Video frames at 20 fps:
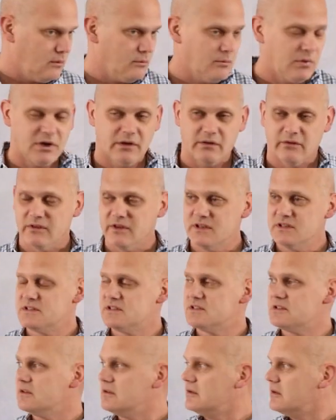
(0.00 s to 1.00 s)
But
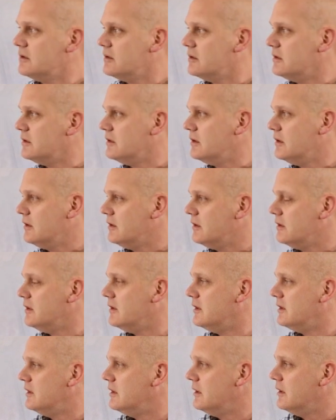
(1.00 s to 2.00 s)
this
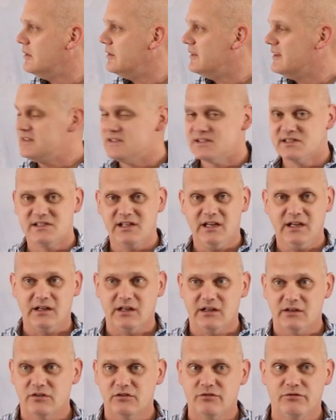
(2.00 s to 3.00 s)
this
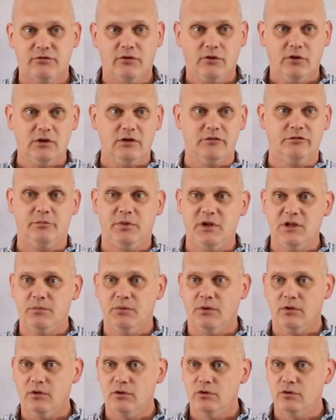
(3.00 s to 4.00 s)
city is full of
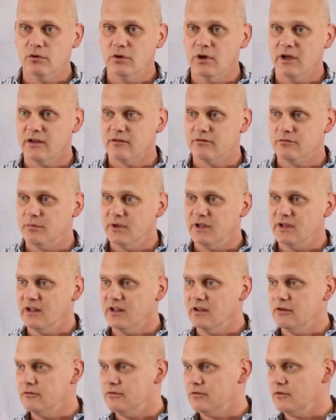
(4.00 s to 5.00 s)
people who have been
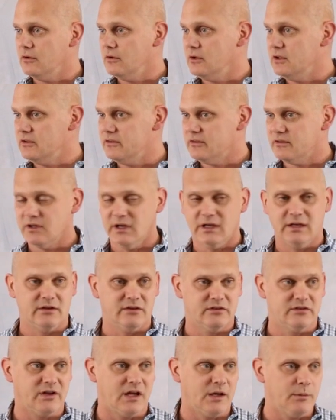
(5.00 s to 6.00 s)
influenced and
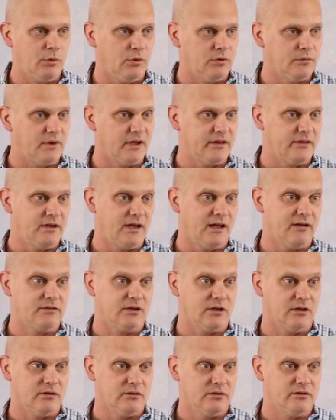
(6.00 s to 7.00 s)
discipled by the
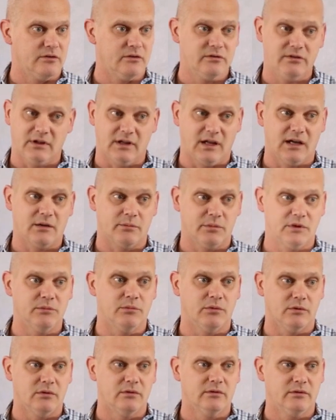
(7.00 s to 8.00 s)
navigators. There's a lot of
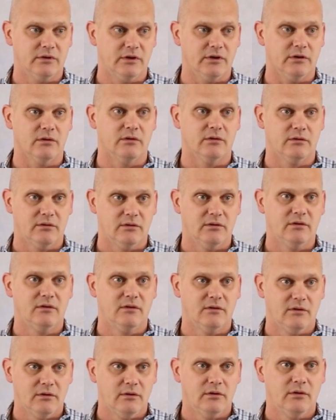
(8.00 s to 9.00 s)
people here,
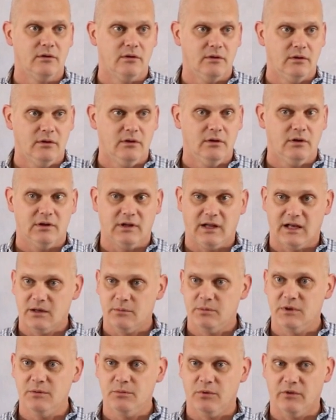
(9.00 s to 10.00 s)
a lot
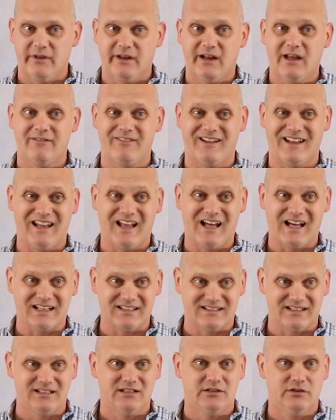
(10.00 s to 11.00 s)
of people that have a lot
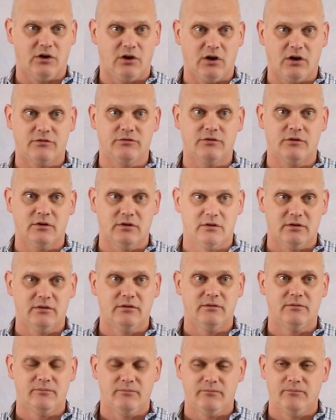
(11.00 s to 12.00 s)
to offer.
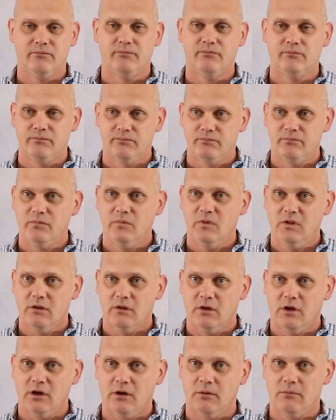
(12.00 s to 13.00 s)

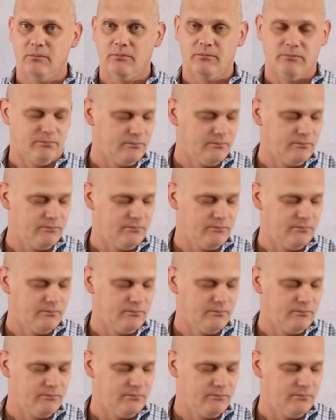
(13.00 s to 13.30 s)
Um,